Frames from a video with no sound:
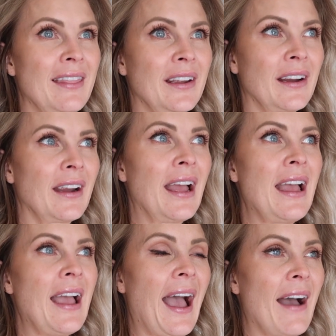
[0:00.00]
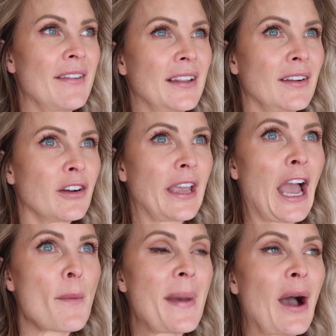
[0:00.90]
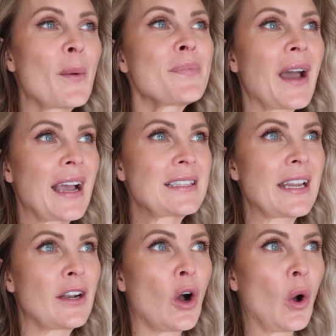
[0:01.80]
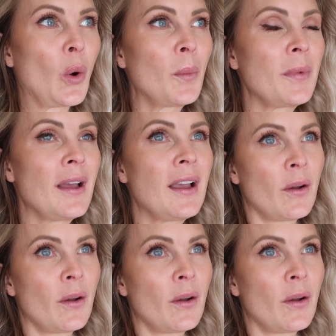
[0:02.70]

and they're having a little camp out. I stayed home.